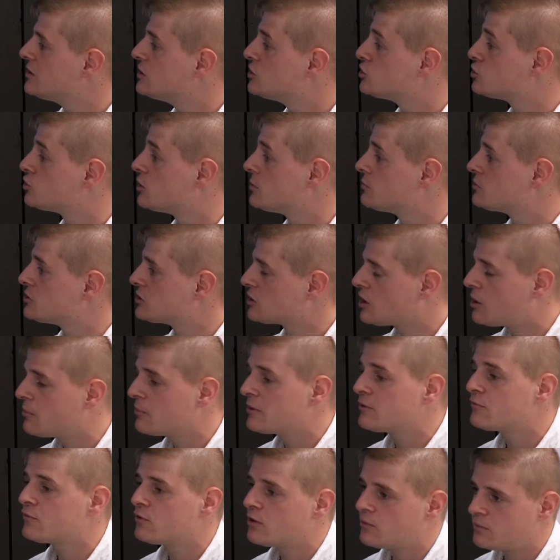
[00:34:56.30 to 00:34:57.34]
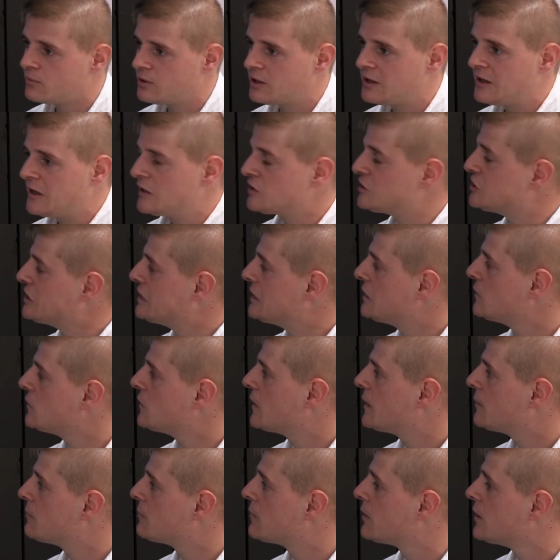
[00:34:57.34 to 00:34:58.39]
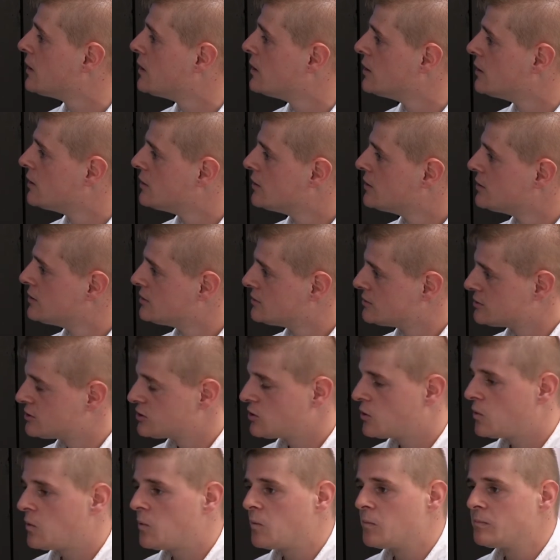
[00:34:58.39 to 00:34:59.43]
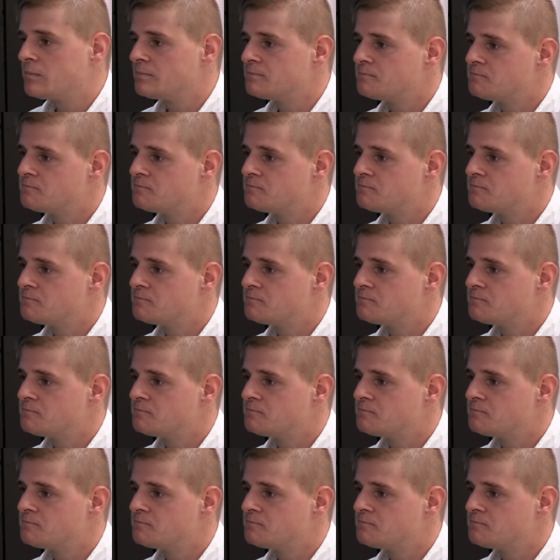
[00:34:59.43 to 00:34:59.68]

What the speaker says: strips coming from a single lane. So,